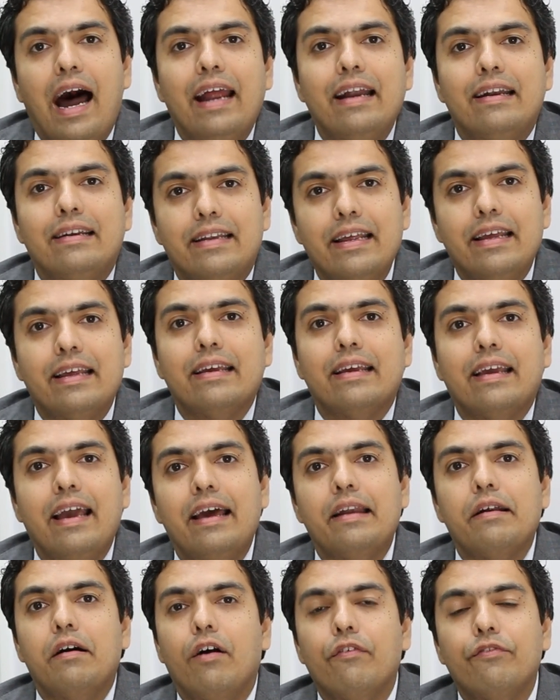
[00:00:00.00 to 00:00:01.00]
I take
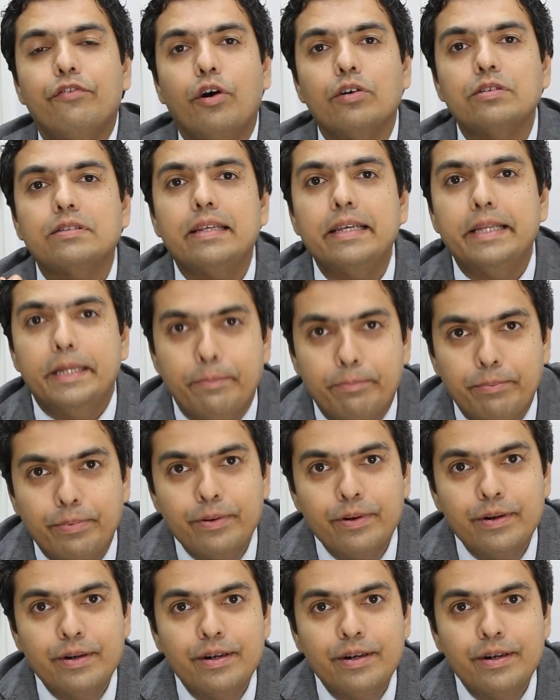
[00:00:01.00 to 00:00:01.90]
care of your sleep.